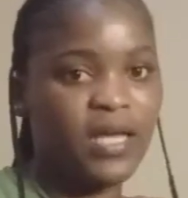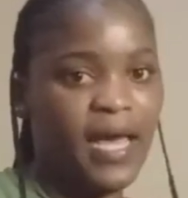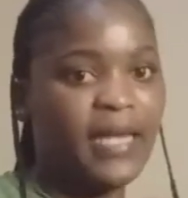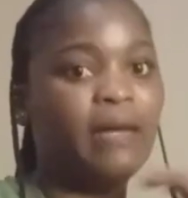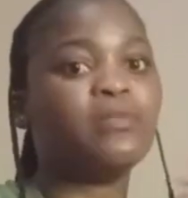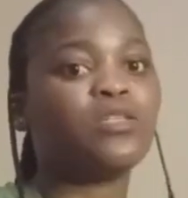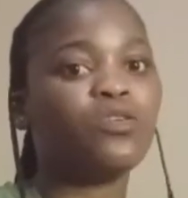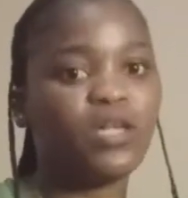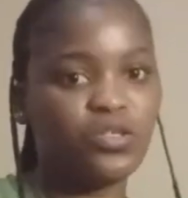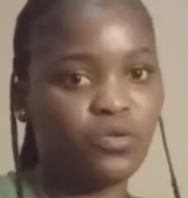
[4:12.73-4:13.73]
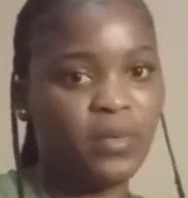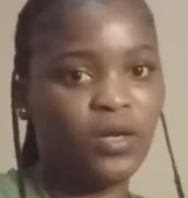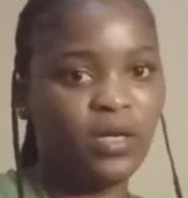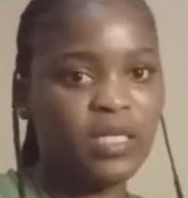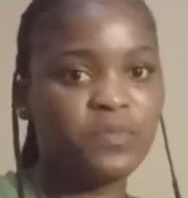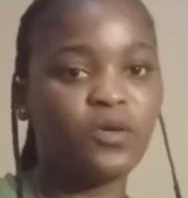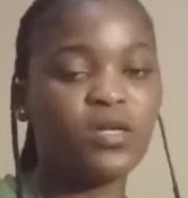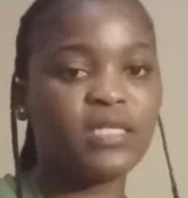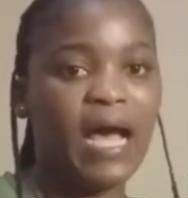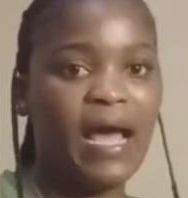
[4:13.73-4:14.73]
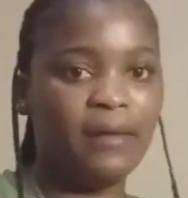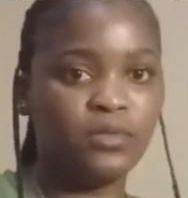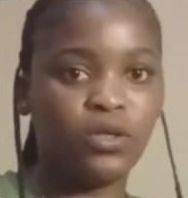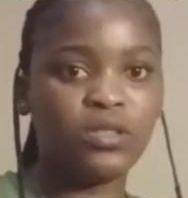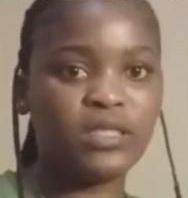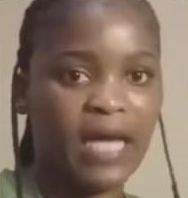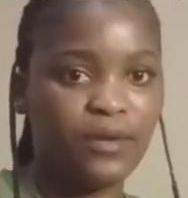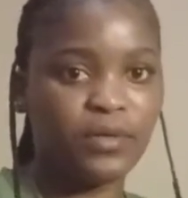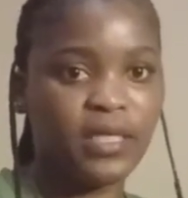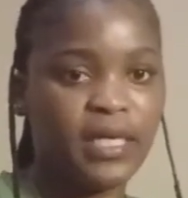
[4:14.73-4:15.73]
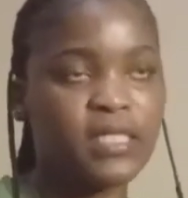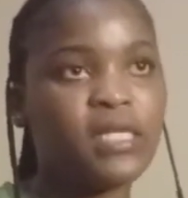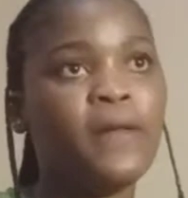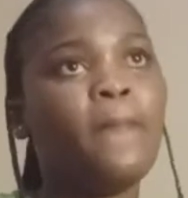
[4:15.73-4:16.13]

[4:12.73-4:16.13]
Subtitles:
and I'm still gonna do my honors because I am not done with it.